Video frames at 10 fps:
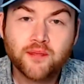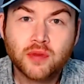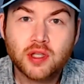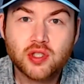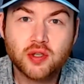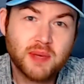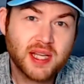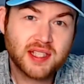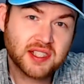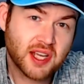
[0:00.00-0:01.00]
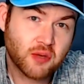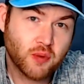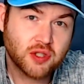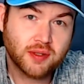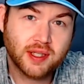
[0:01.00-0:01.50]
So the meat tastes like
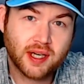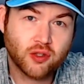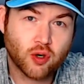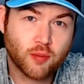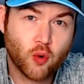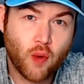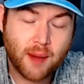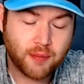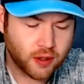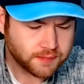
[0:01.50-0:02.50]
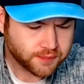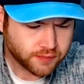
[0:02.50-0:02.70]
what you get on a normal Whopper.